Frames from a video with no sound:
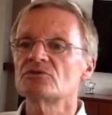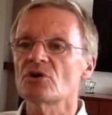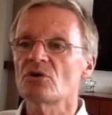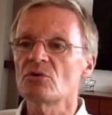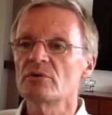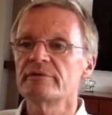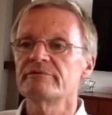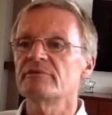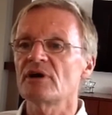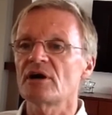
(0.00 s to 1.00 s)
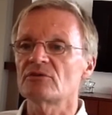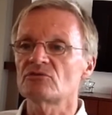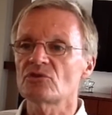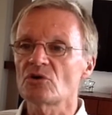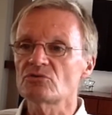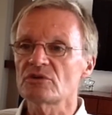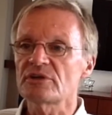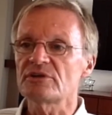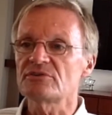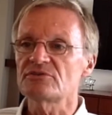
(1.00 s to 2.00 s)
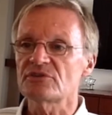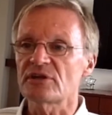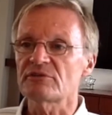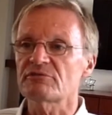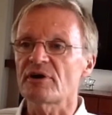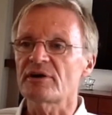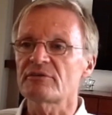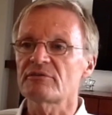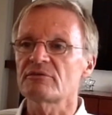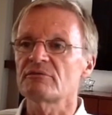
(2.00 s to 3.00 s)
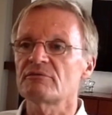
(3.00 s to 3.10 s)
So we are totally satisfied